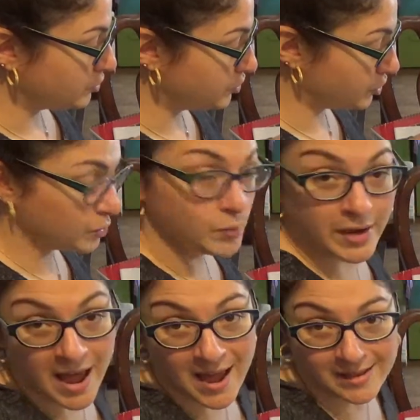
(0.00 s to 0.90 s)
Do
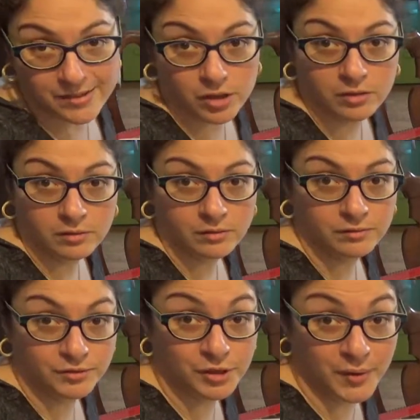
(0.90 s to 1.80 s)
not
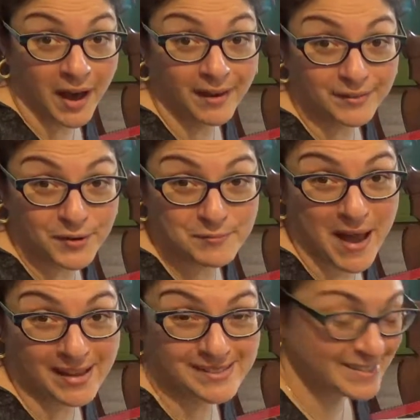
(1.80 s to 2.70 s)
look
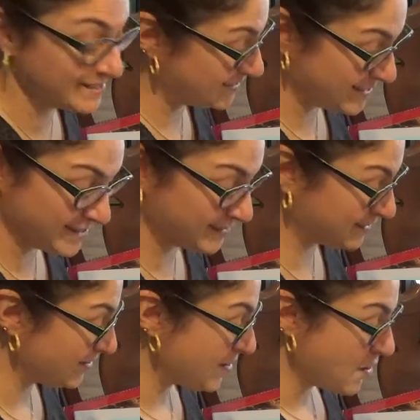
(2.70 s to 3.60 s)
past these.
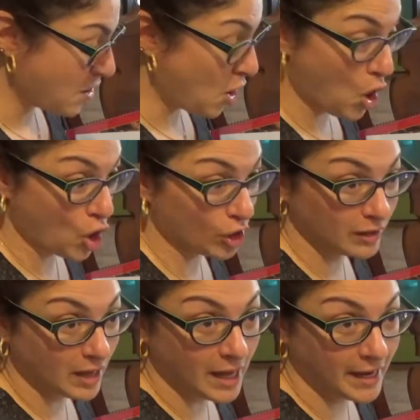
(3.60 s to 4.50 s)
These are
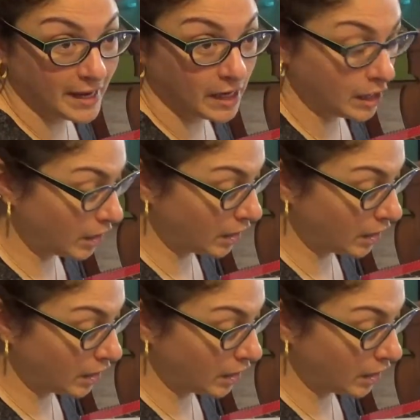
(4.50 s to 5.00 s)
like